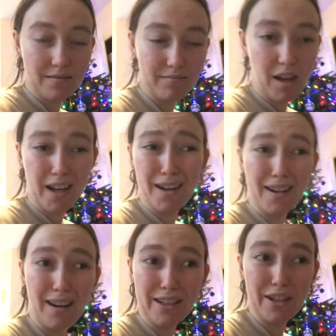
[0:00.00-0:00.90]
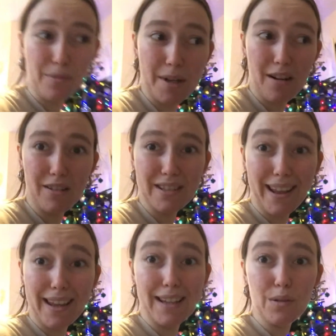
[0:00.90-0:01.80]
I kind of like Jeremy Clarkson, I
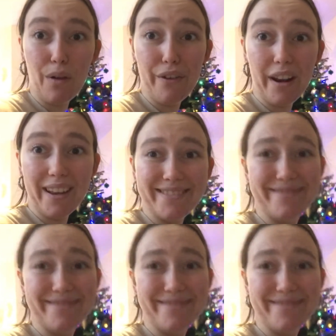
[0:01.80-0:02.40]
think he's quite funny.